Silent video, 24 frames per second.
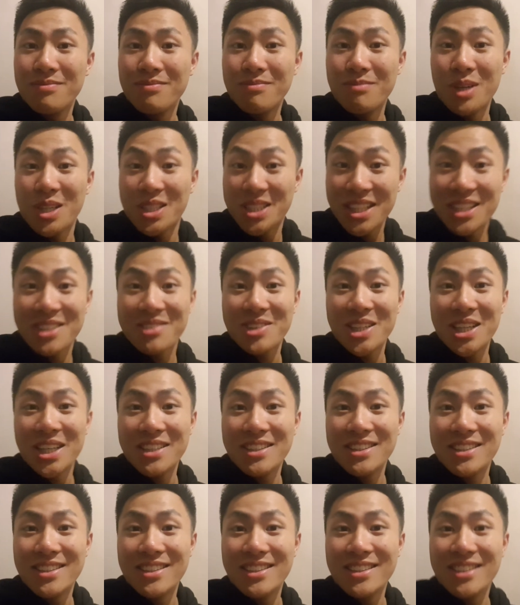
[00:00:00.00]
Makes sense, right?
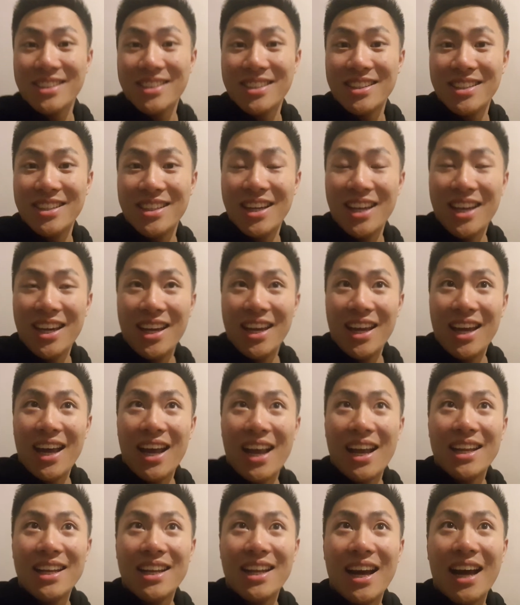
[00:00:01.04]

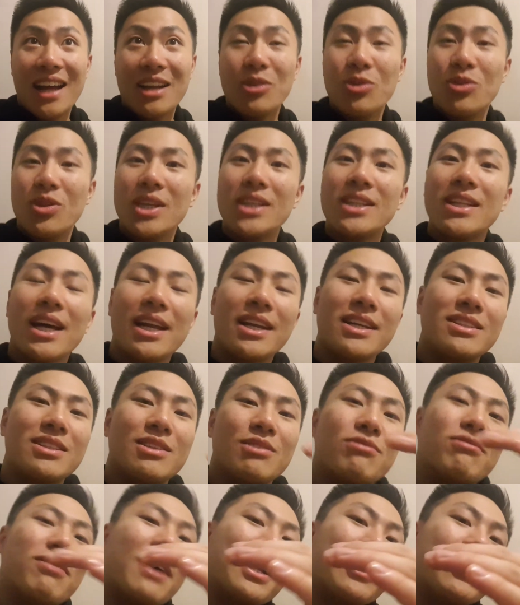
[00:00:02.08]
And I don't think that is the
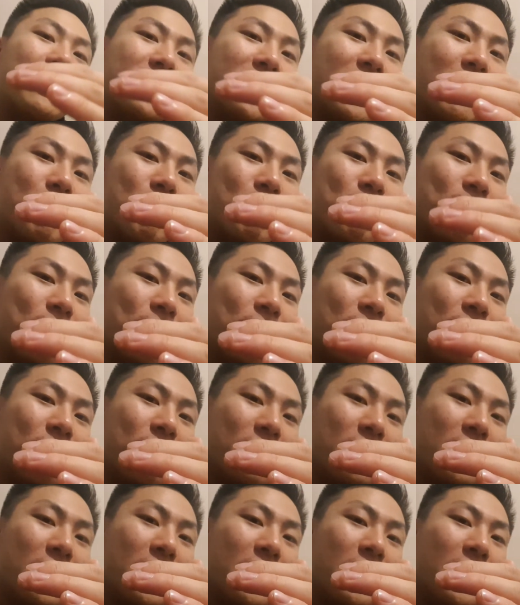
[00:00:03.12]
final step,
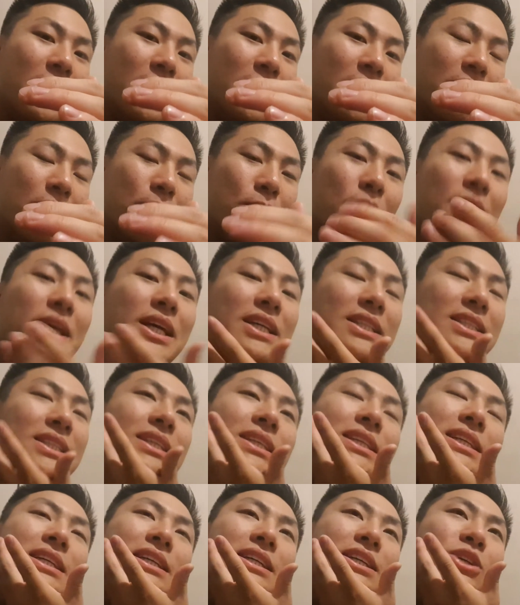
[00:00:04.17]
because
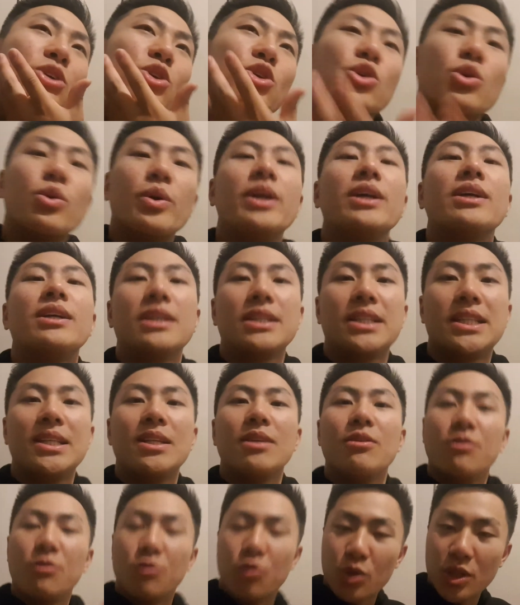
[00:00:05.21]
you're doing it
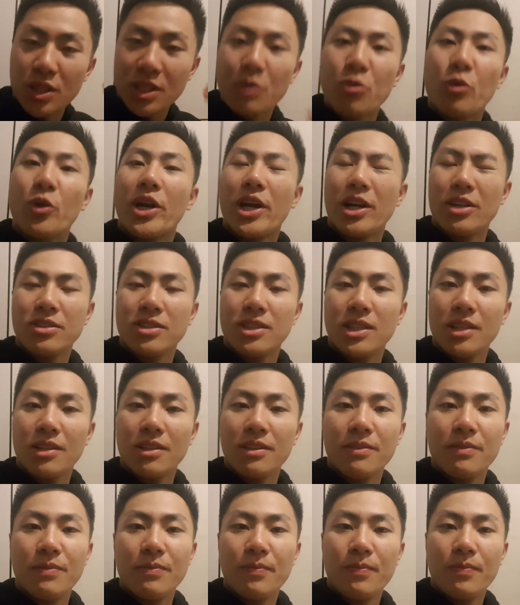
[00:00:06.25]
for someone else still.
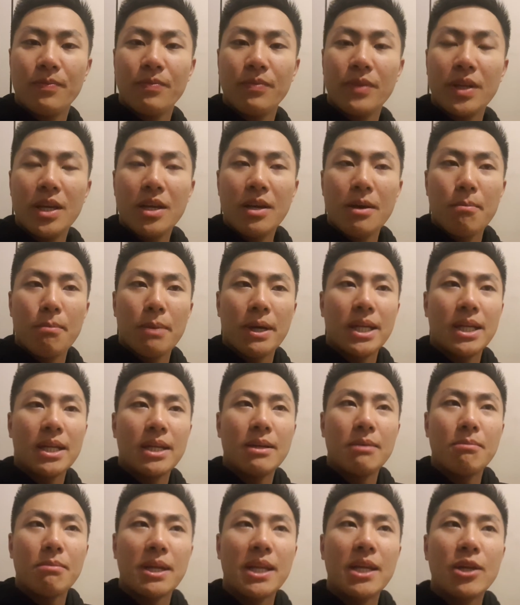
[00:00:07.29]
But
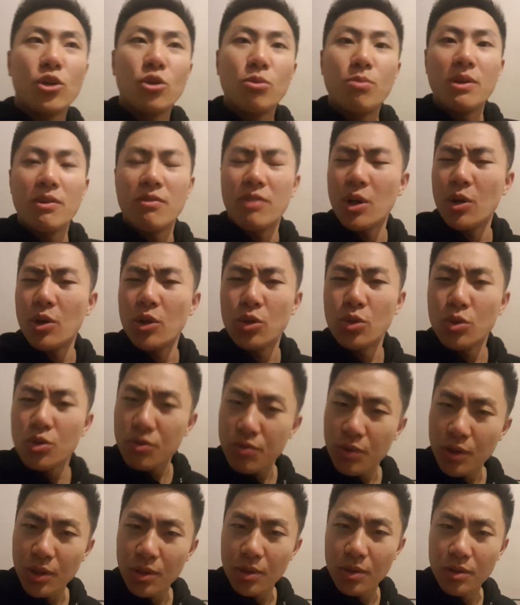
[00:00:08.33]
it could be very
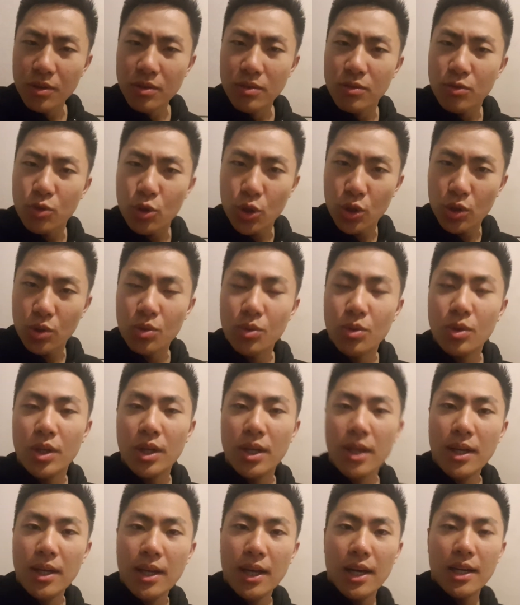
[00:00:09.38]
useful for you
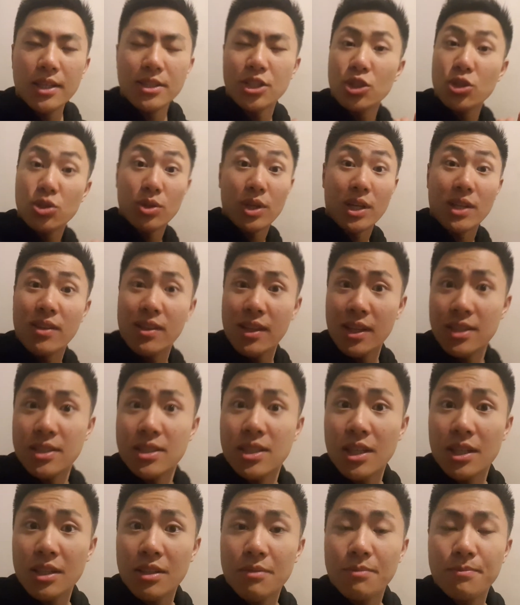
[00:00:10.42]
just to get things
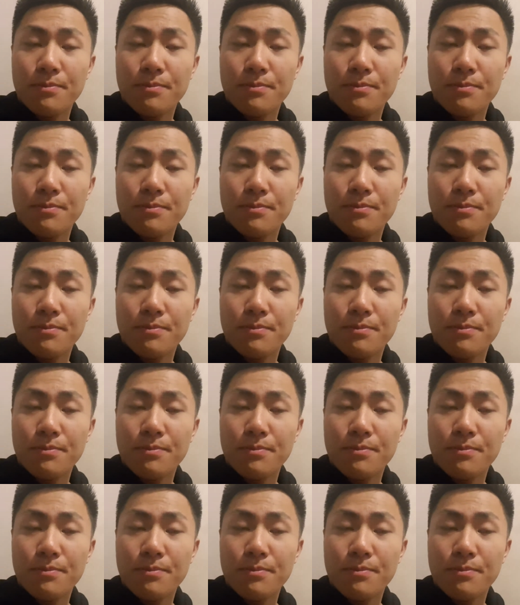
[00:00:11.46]
done.